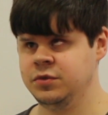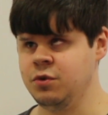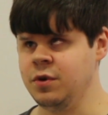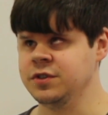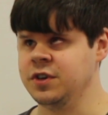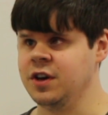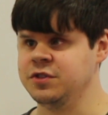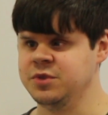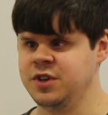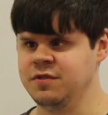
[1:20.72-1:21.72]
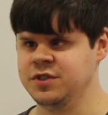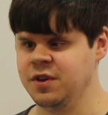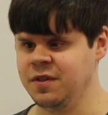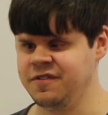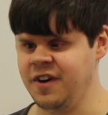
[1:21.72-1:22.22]
talking to customer services
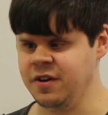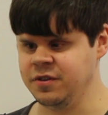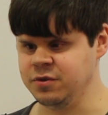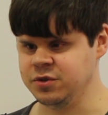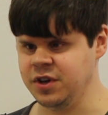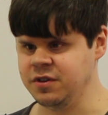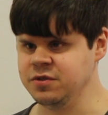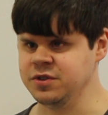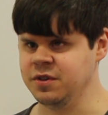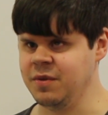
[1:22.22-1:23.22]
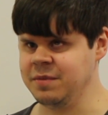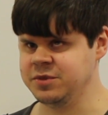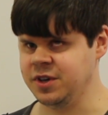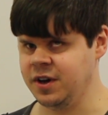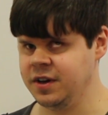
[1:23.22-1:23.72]
on the phone, and also using the
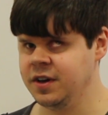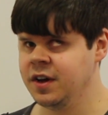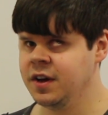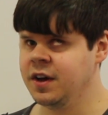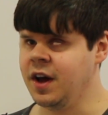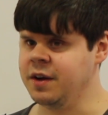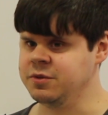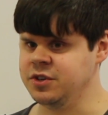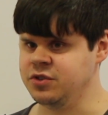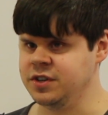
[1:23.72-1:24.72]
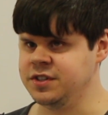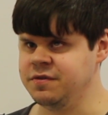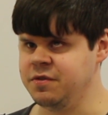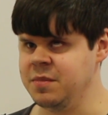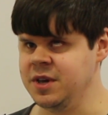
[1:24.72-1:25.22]
website. And it was
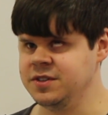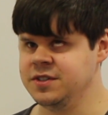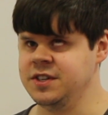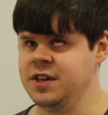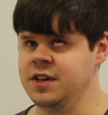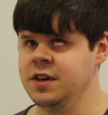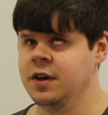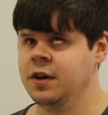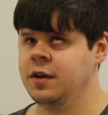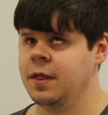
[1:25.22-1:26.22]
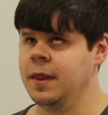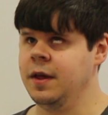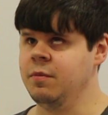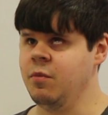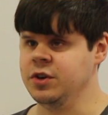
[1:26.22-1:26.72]
interesting for me to see
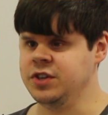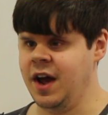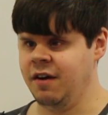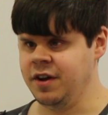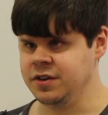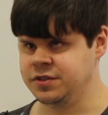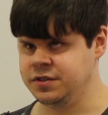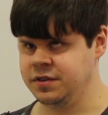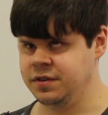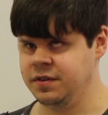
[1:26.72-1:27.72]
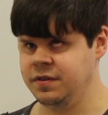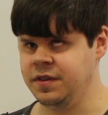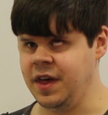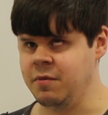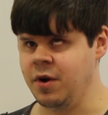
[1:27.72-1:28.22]
in which areas
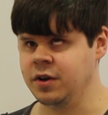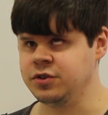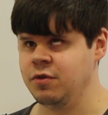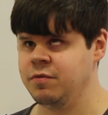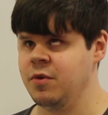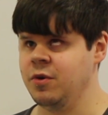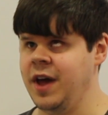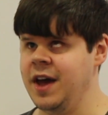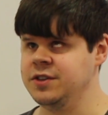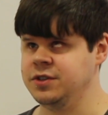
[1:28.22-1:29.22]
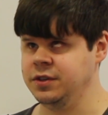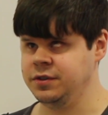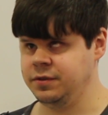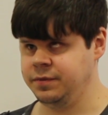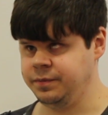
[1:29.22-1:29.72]
they were sort of more catered